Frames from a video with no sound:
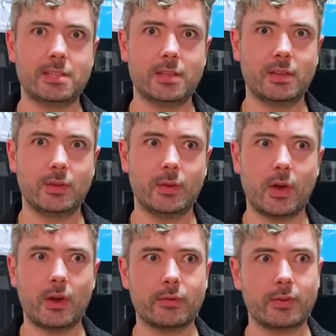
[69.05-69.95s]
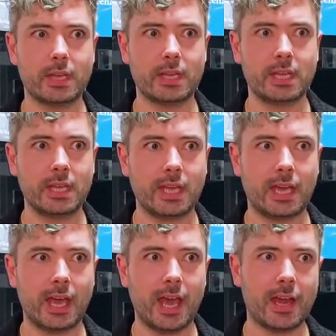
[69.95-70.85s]
to offer
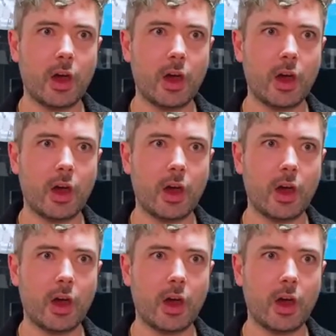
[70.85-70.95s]
an